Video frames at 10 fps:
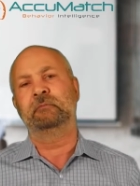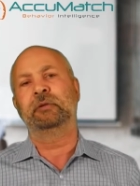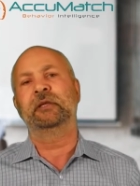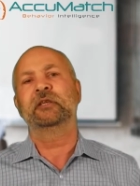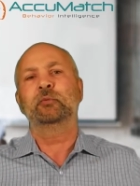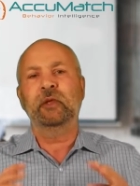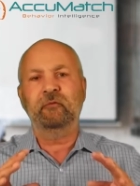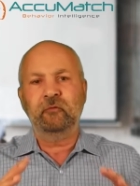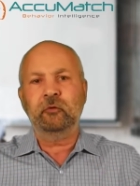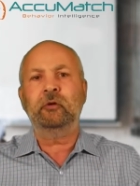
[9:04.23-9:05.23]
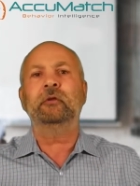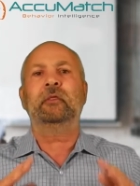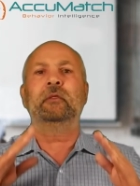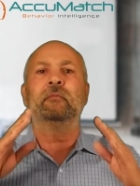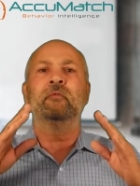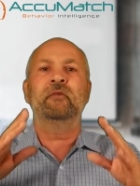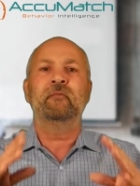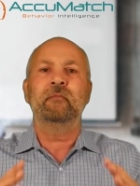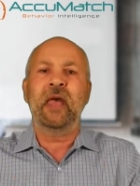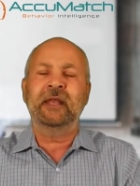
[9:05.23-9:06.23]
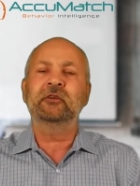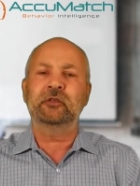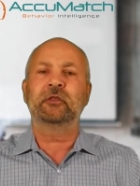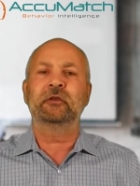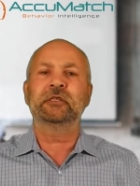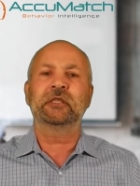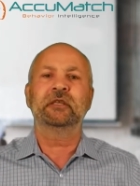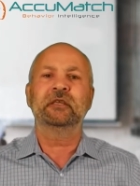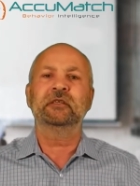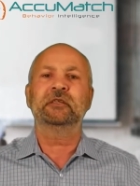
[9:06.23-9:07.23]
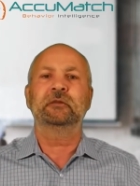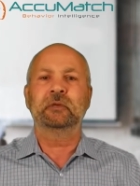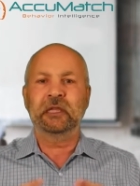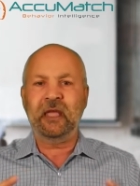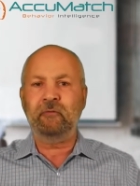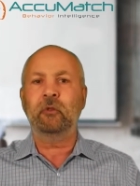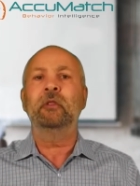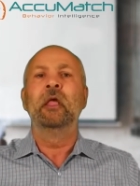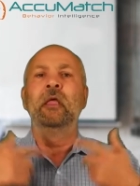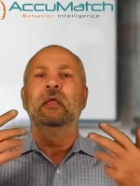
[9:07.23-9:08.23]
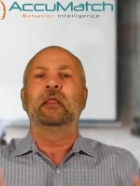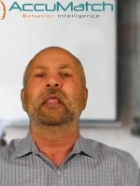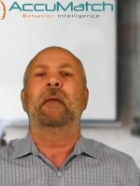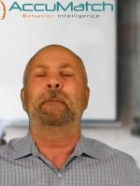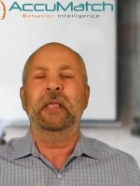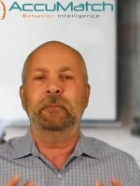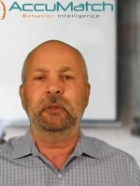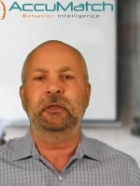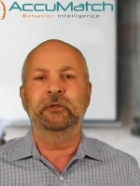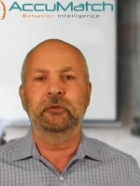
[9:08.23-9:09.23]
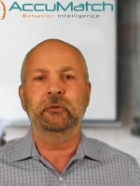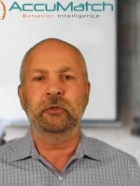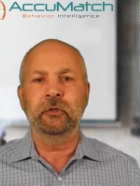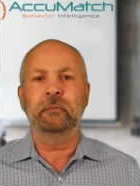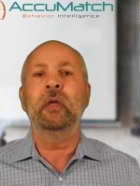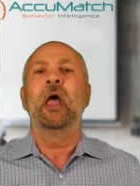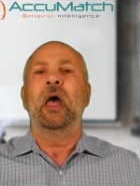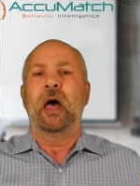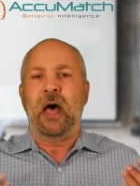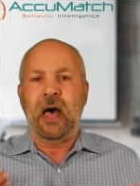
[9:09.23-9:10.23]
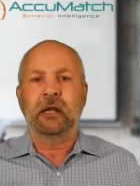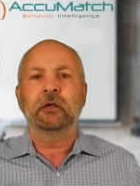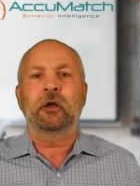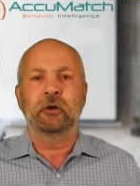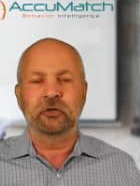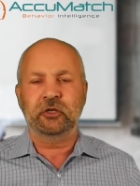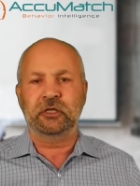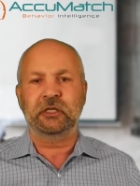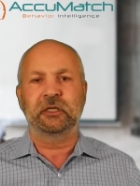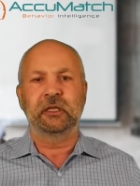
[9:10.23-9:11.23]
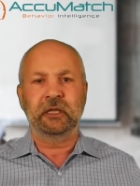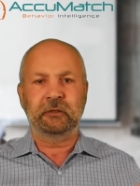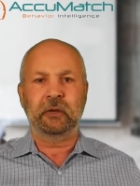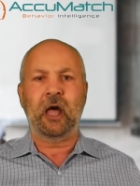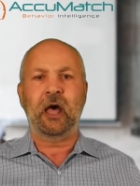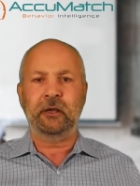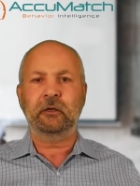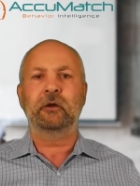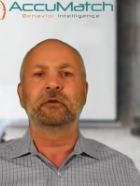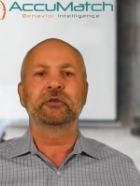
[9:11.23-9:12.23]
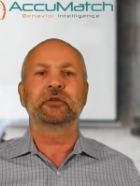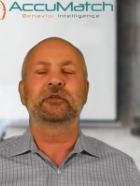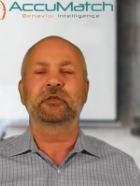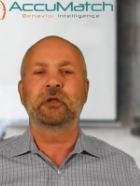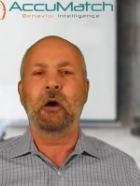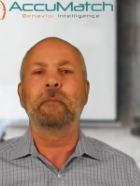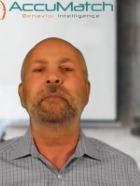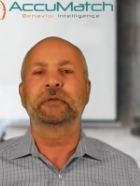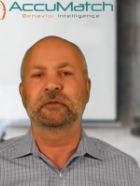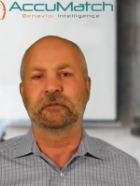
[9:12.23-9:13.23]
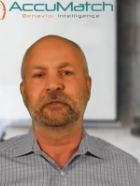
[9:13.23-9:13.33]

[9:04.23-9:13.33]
in place. We've taught them, we've managed those things to a level that people are doing them unconsciously. They're unconscious competent.